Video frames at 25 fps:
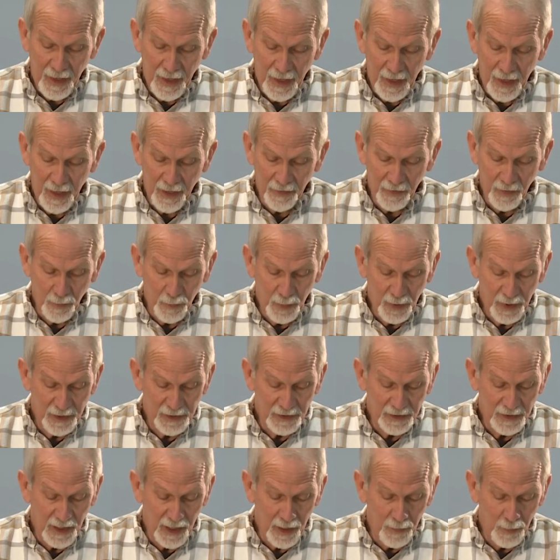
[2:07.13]
and the
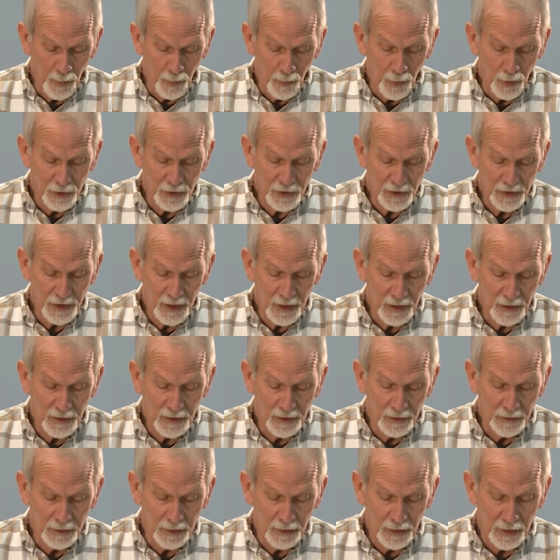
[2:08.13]
peacetime emergency
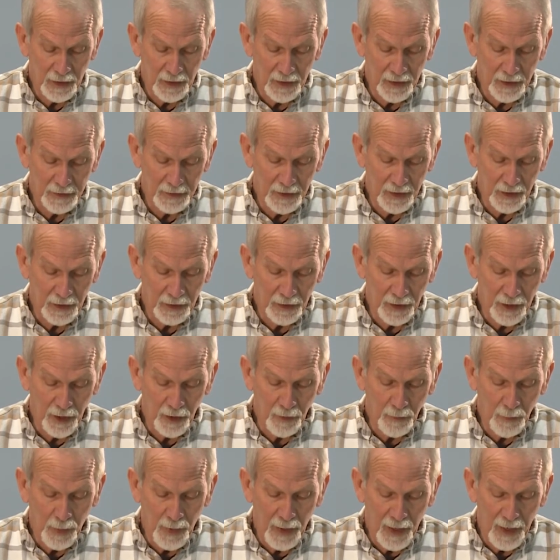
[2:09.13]
uh,
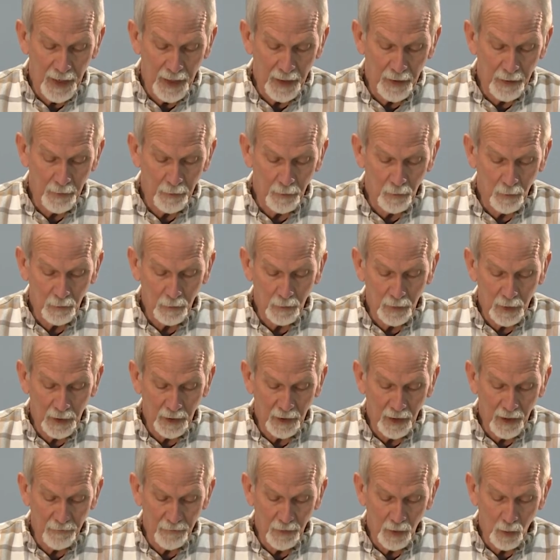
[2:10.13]
declared by uh,
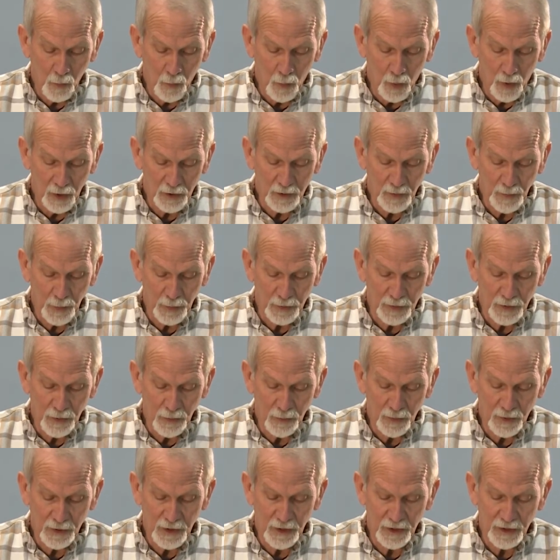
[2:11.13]
Governor Walz
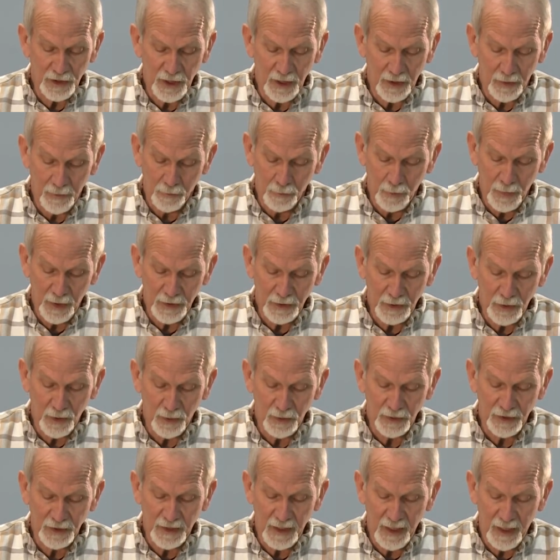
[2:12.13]
pursuant to Ch Minnesota
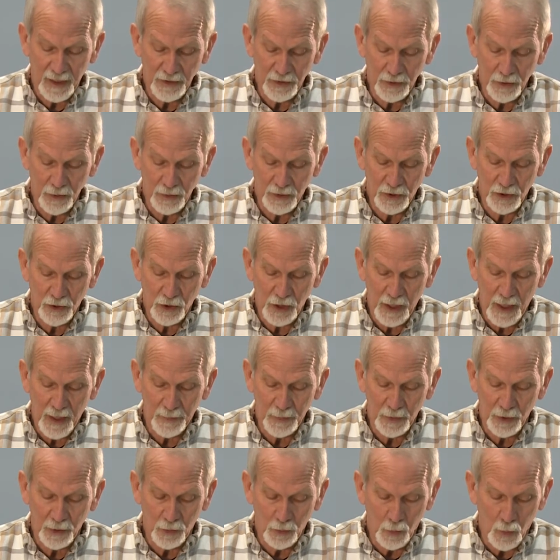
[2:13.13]
Statutes
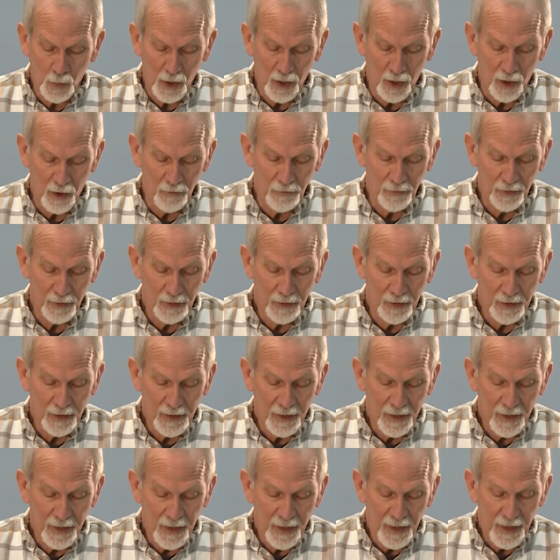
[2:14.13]
Chapter 12
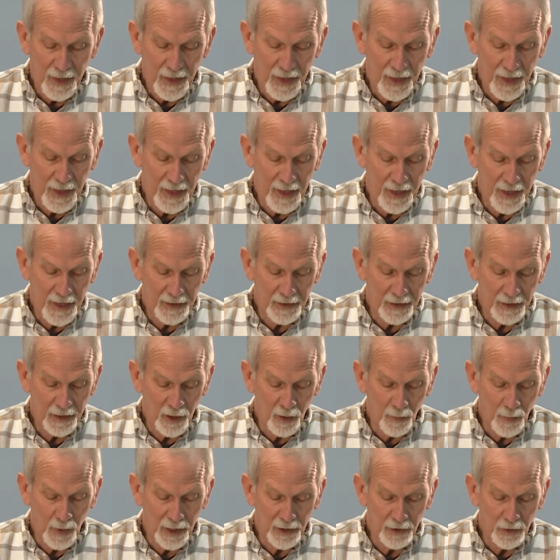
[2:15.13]
and
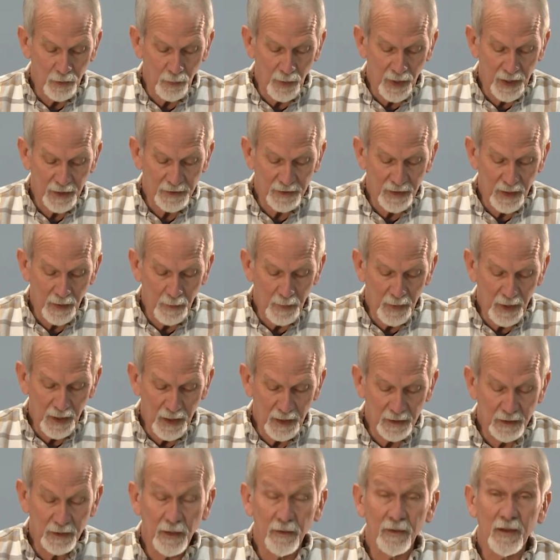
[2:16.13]
hereby directs that
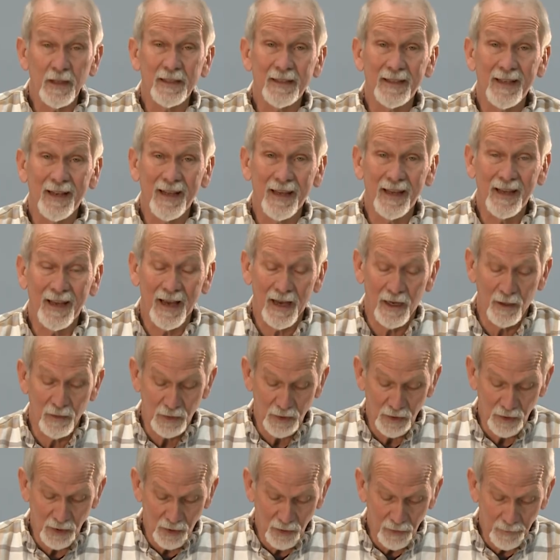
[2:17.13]
meetings of the City
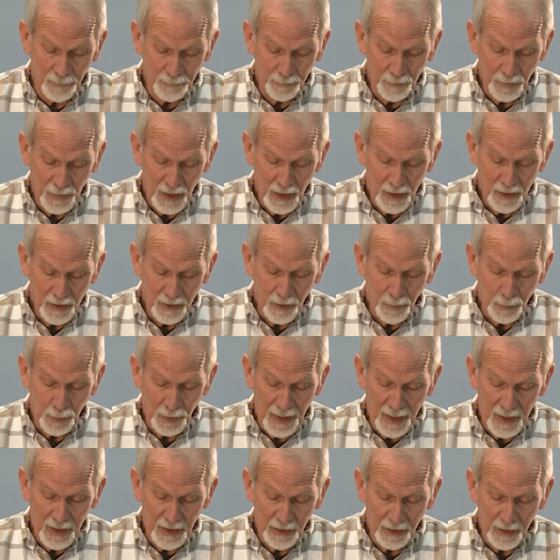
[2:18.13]
Council, the
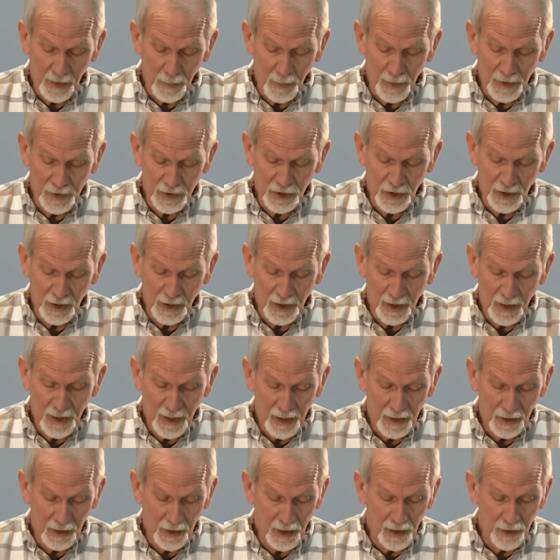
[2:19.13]
Planning Commission,
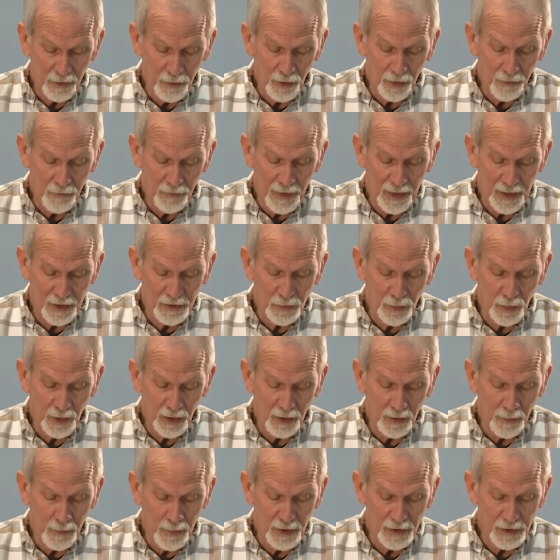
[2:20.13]
and other advisory
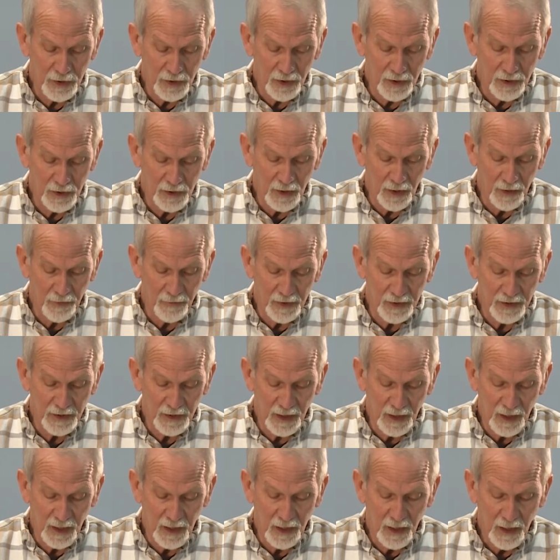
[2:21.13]
commissions of the
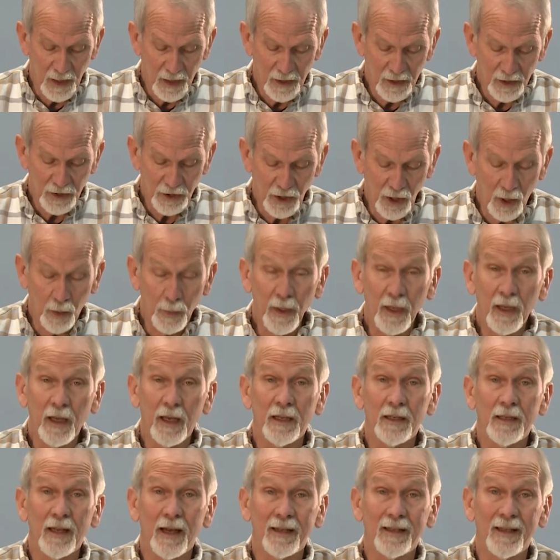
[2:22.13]
city shall be
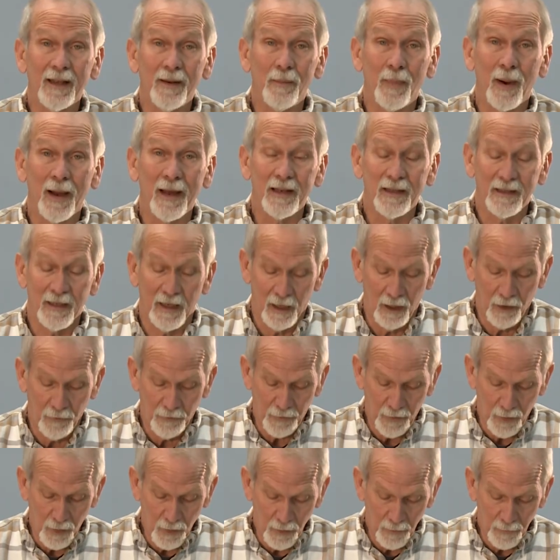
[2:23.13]
conducted by
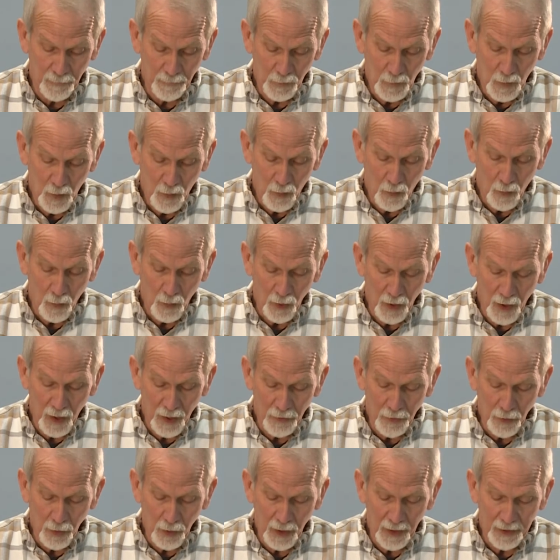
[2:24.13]
telephone or
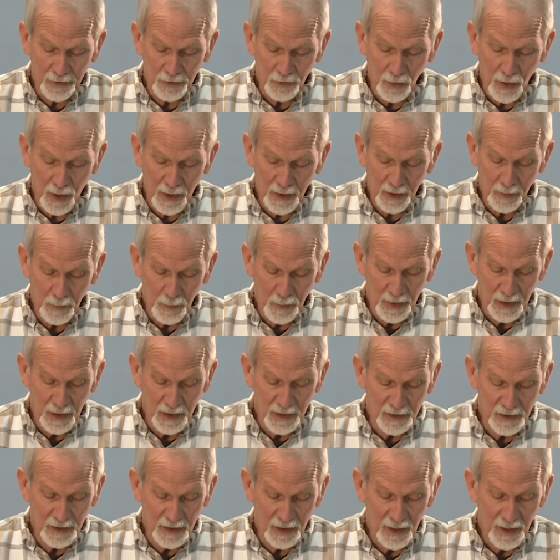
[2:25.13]
other electronic
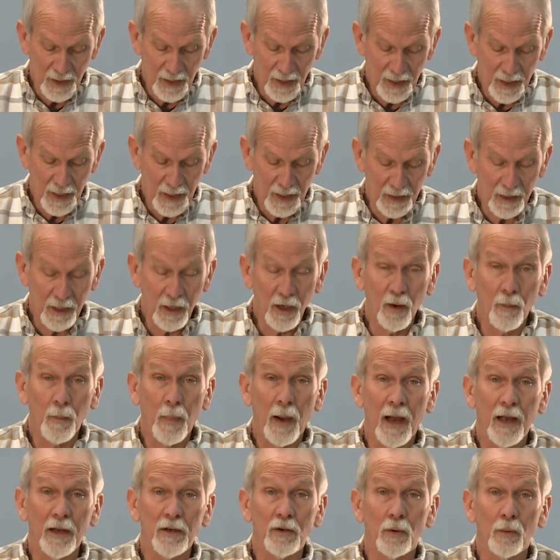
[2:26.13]
means and
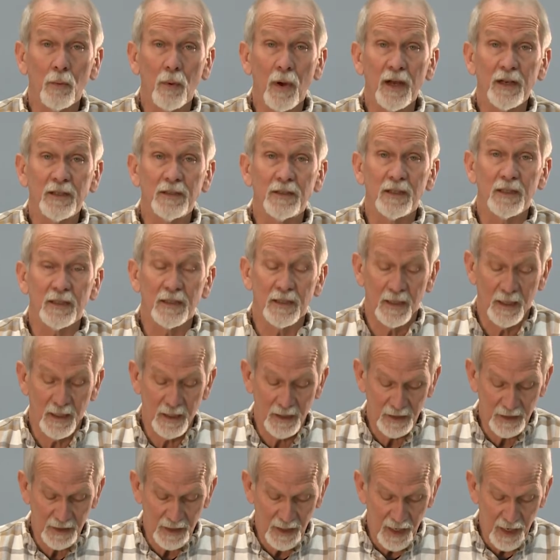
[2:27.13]
hereby directs the city
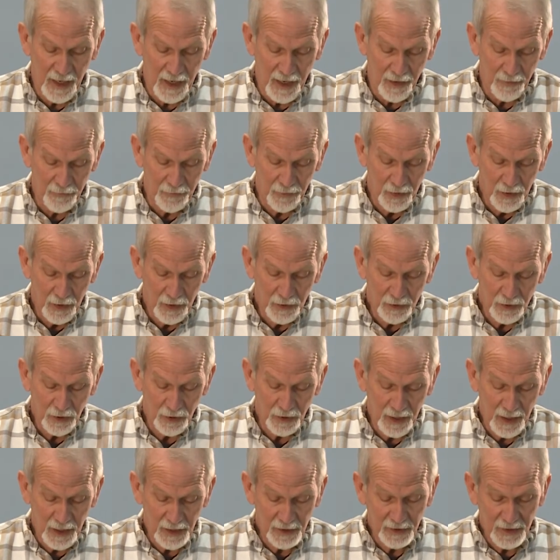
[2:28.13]
staff to
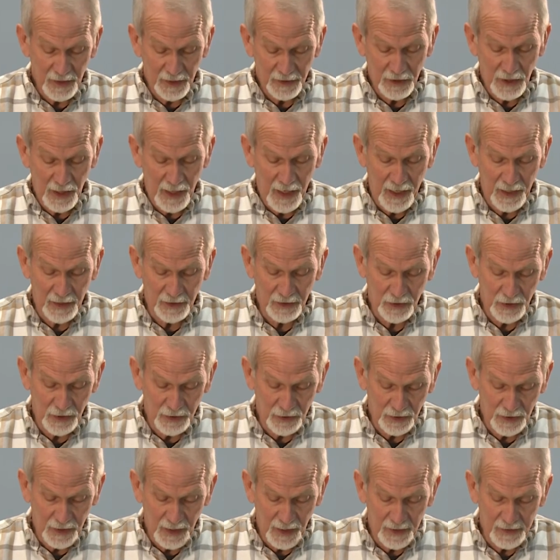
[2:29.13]
take such
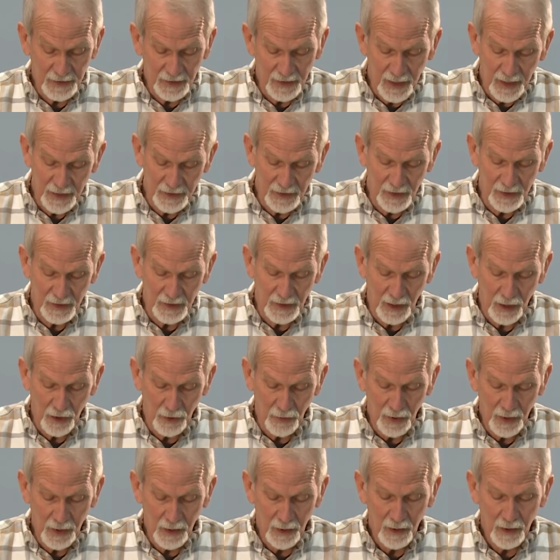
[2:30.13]
actions as
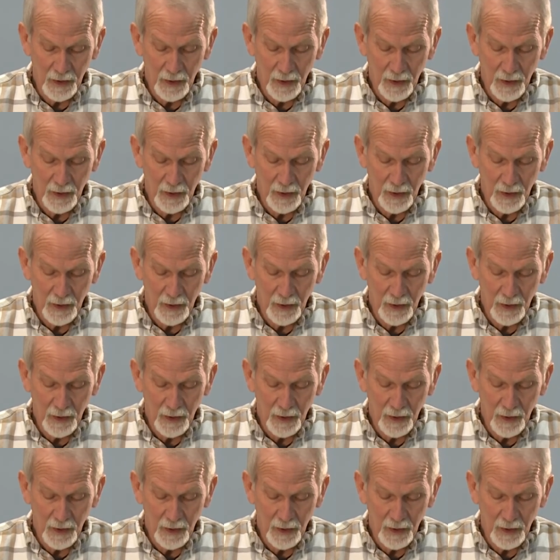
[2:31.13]
necessary